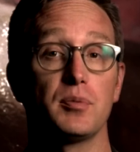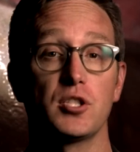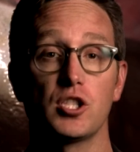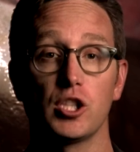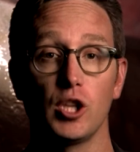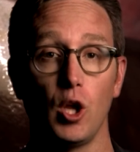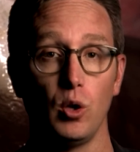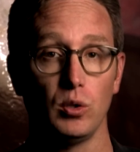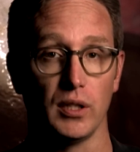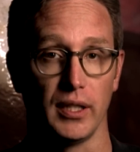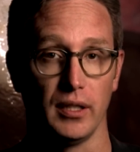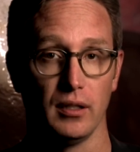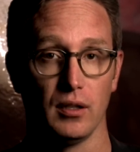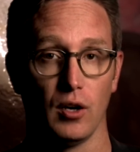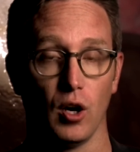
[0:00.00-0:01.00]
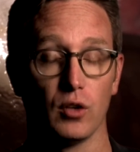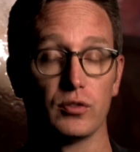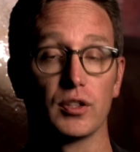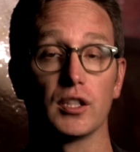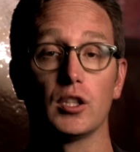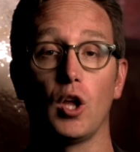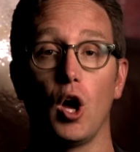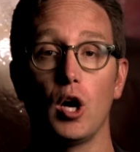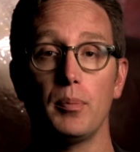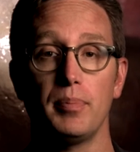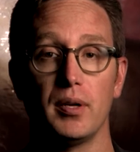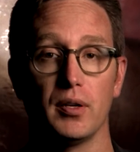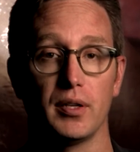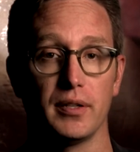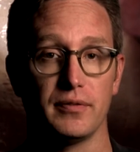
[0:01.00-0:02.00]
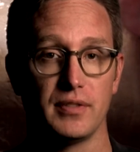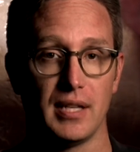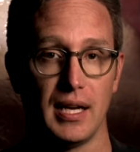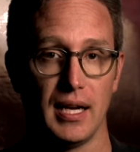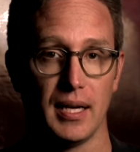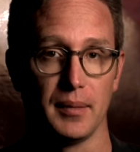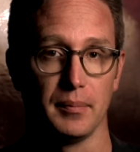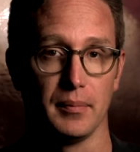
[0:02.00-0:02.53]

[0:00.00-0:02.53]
slowly over a long period of time.